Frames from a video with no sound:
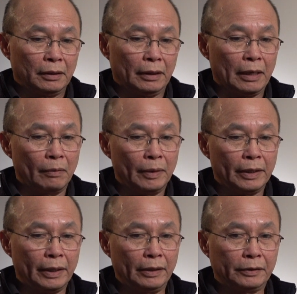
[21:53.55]
And I went
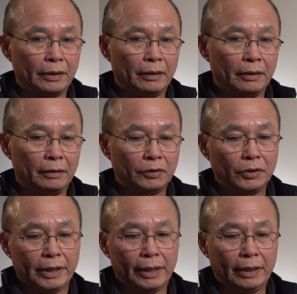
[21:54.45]
there to
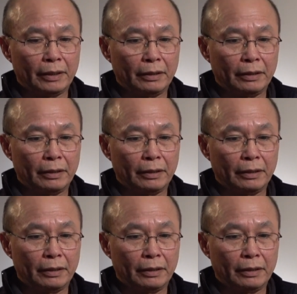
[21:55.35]
check in.